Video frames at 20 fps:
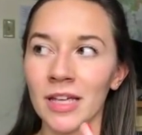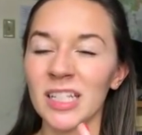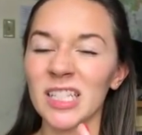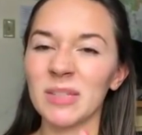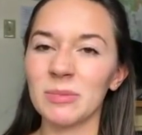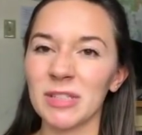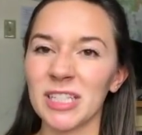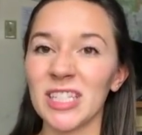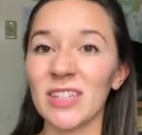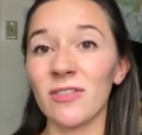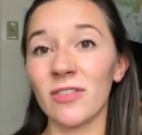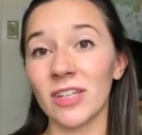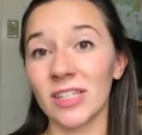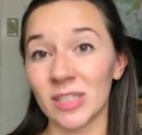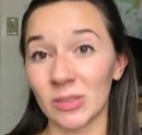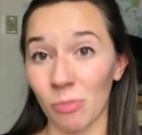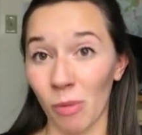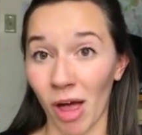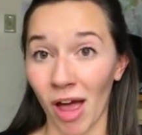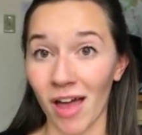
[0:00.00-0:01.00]
specific
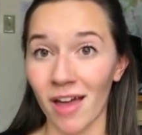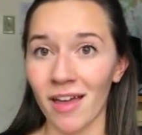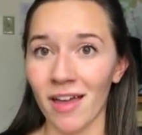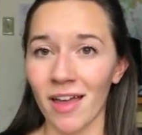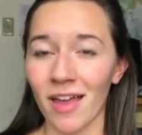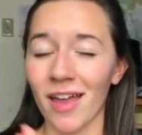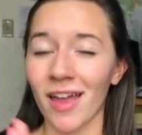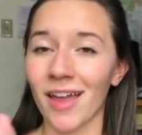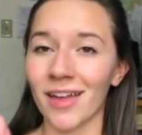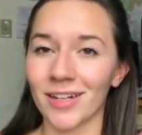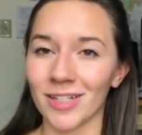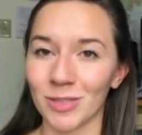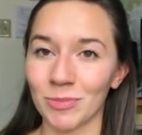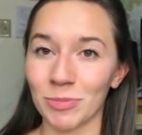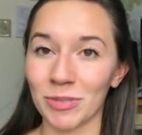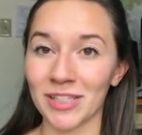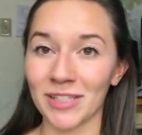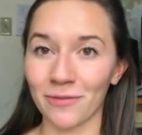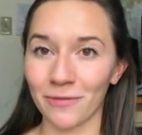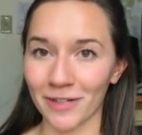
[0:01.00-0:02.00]
spot and a
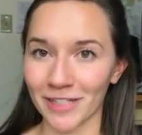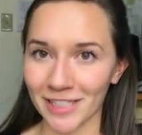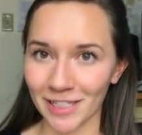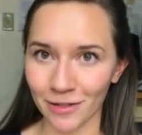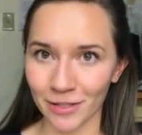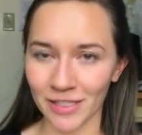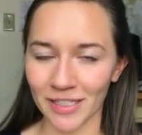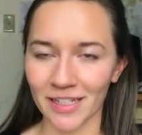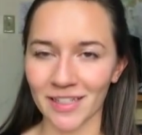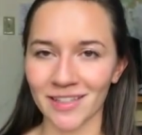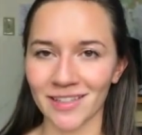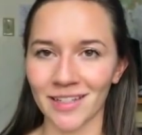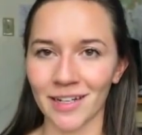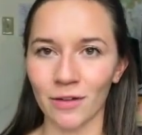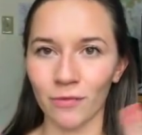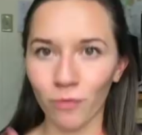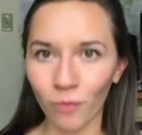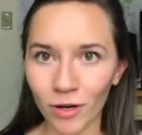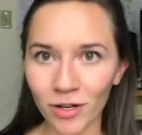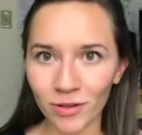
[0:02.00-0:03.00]
specific distance. And
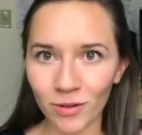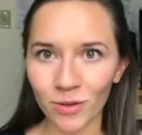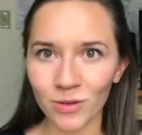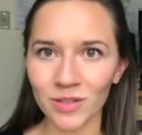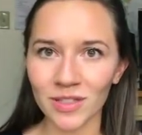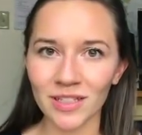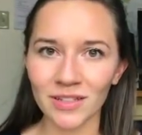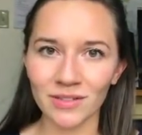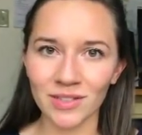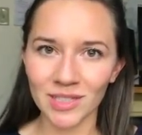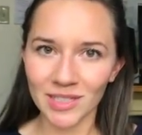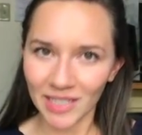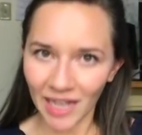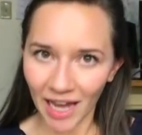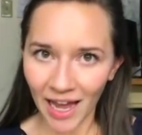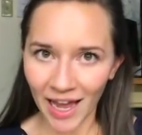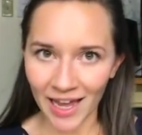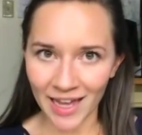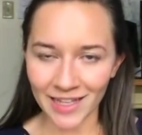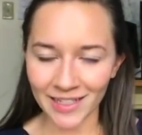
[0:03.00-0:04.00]
if one of those leaves
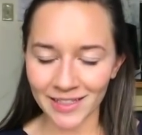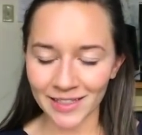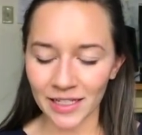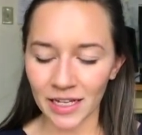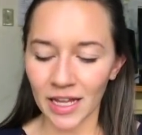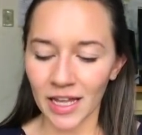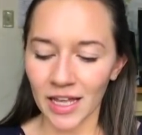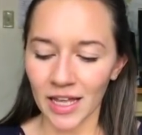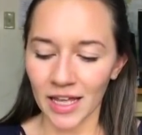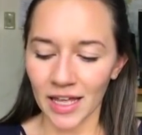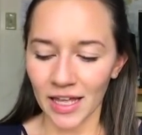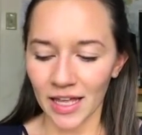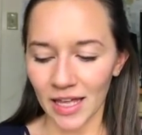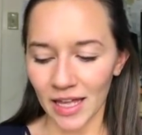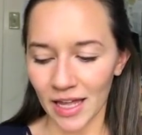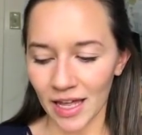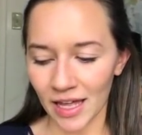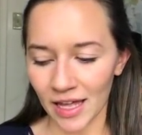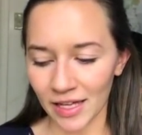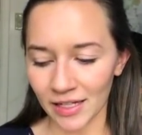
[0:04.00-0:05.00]
dies,
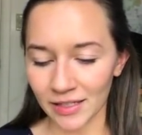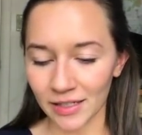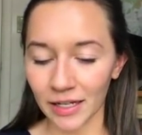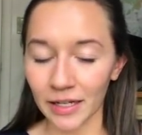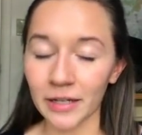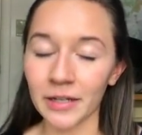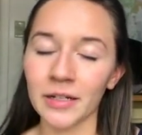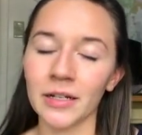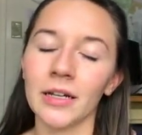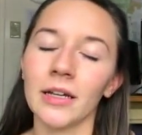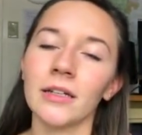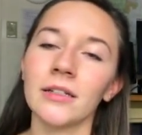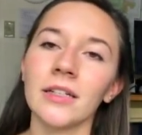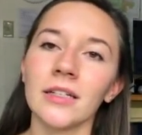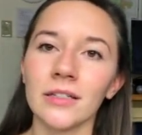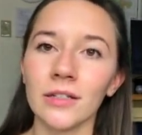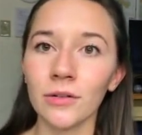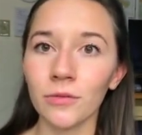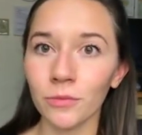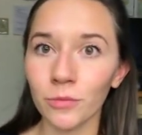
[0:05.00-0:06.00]
it
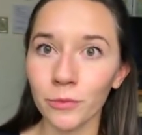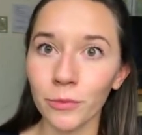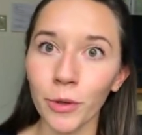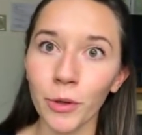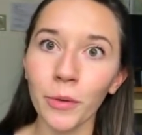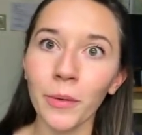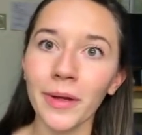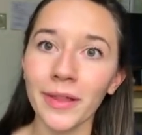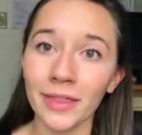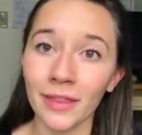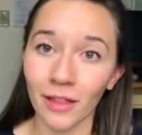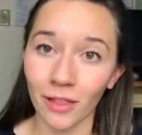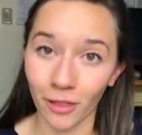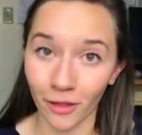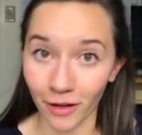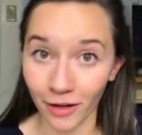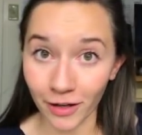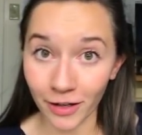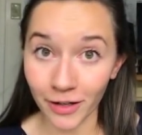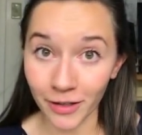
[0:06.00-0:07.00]
doesn't ruin the
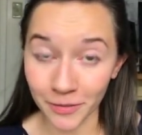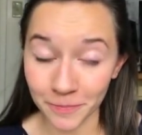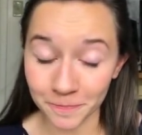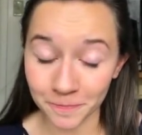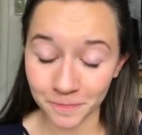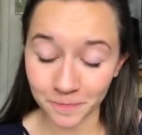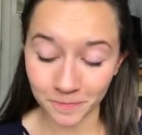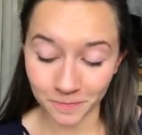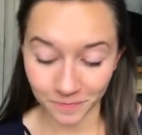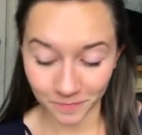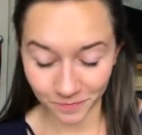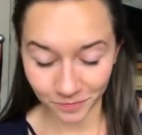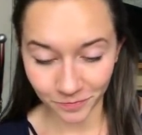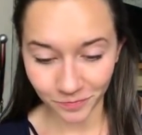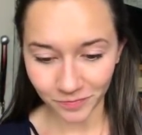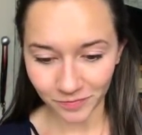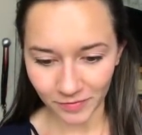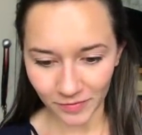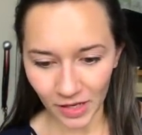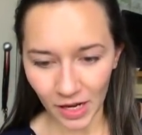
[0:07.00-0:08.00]
look,
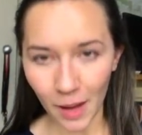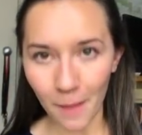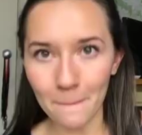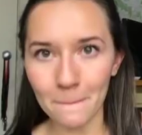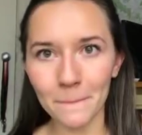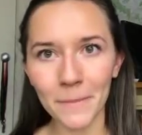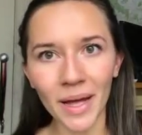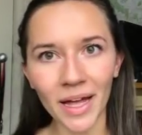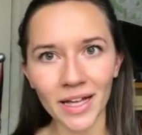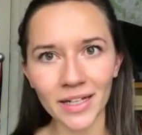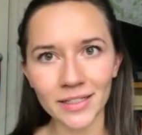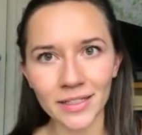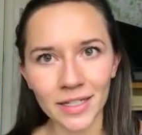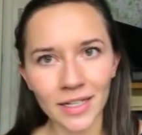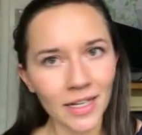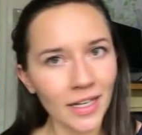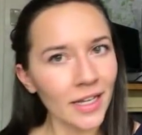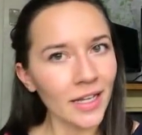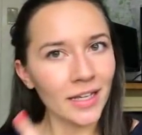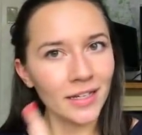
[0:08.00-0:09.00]
but
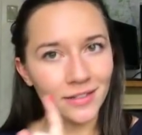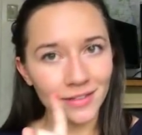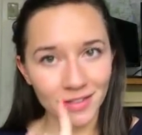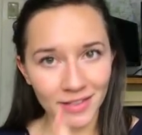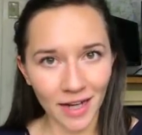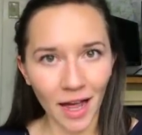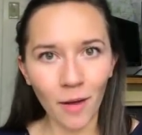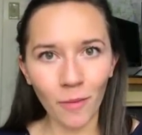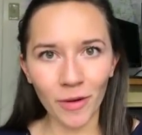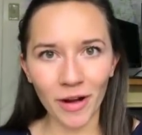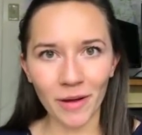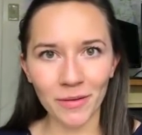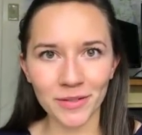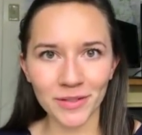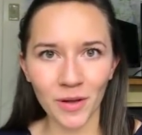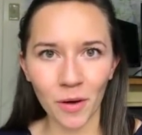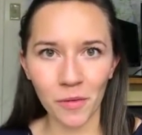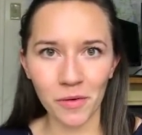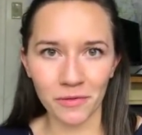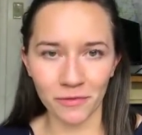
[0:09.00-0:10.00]
it's not what I
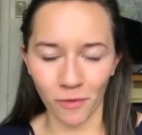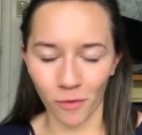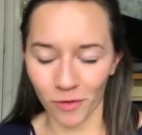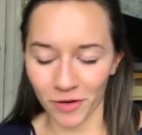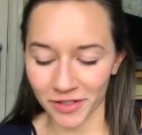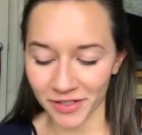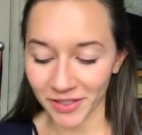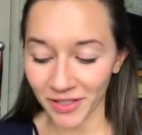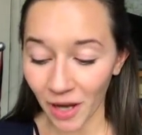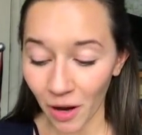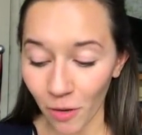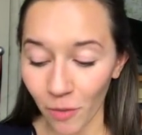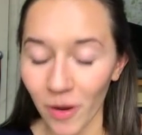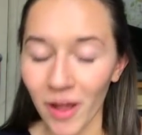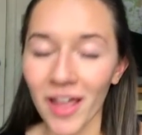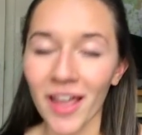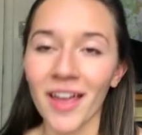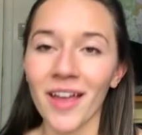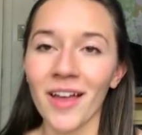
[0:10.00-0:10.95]
was going for. So